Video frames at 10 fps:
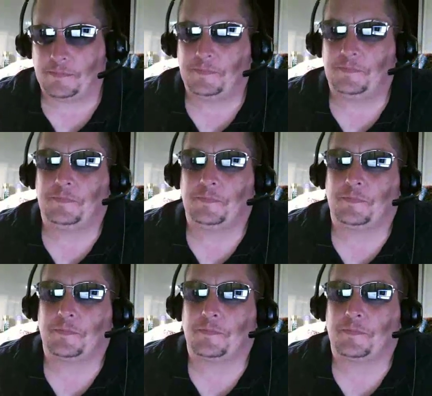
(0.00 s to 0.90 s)

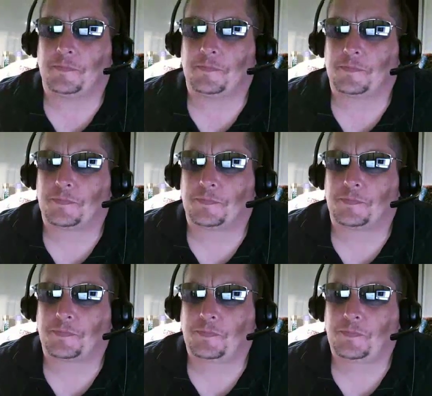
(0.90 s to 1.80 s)

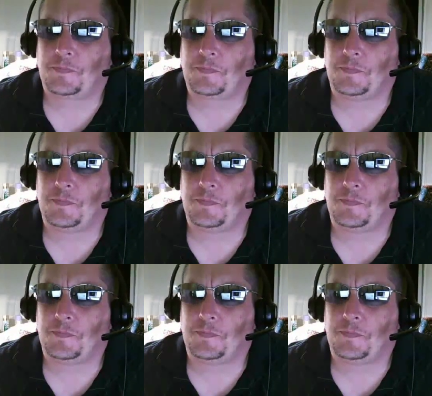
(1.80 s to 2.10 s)
Nothing is said.